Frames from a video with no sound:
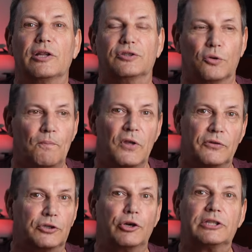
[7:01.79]
Zoom.
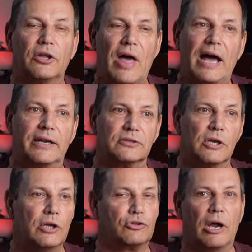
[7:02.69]
The trick to that is
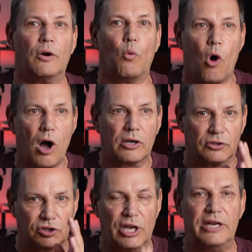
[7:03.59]
trying to walk as
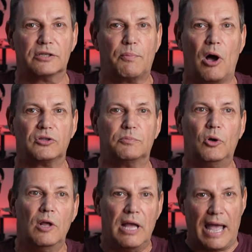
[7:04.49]
steady as
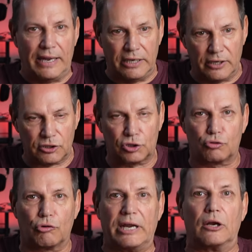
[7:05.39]
possible and in a
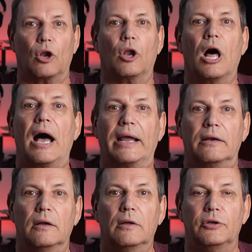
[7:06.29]
straight line.
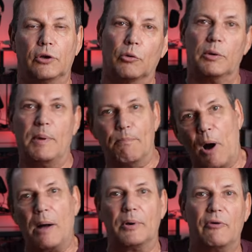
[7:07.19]
You don't want to be
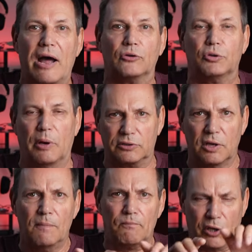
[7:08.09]
bobbing around too much,
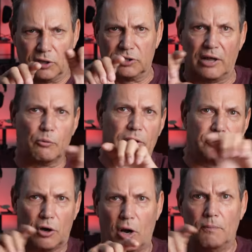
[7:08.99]
because otherwise
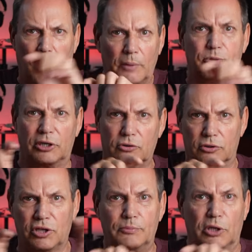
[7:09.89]
your object or
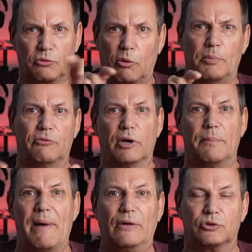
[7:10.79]
subject will be really
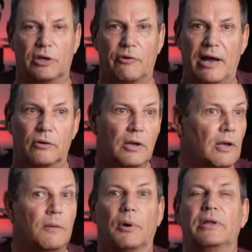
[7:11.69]
bouncing around.
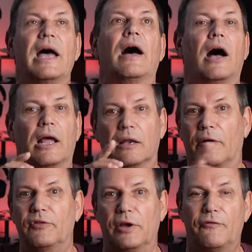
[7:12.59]
But yeah, I
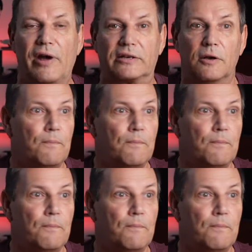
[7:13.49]
love the effect.